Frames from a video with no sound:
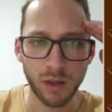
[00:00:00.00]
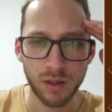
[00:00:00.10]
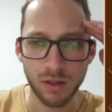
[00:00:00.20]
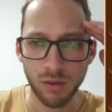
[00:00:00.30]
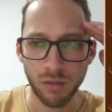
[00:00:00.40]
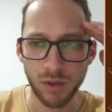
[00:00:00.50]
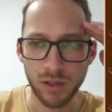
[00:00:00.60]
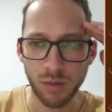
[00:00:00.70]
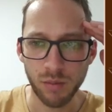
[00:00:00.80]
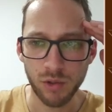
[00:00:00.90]
So the rest
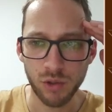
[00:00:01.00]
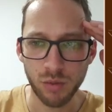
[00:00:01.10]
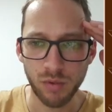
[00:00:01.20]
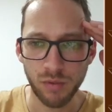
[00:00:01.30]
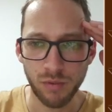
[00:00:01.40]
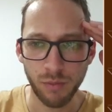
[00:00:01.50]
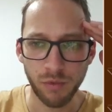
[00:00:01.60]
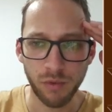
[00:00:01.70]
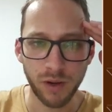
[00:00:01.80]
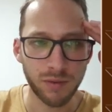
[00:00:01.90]
numbers should be from
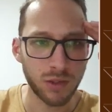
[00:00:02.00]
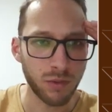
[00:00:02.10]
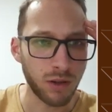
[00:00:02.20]
5 to